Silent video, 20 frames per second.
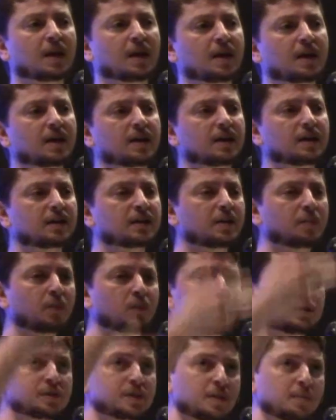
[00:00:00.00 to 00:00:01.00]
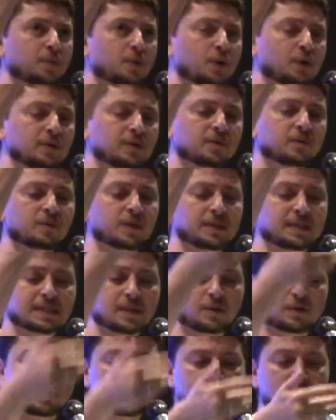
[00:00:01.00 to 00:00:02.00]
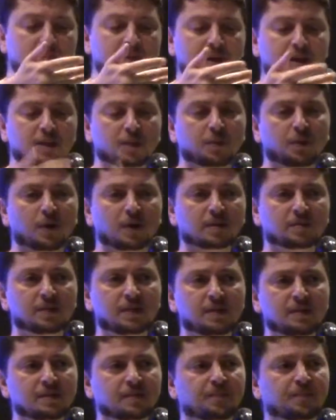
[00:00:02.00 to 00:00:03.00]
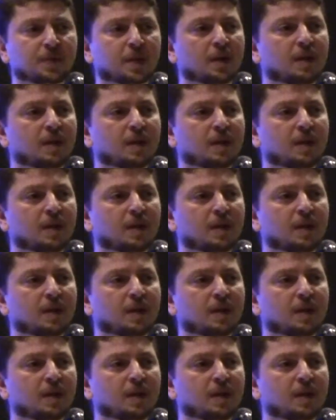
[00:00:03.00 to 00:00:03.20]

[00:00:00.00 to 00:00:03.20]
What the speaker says: The most important one is our Tarbiyah department.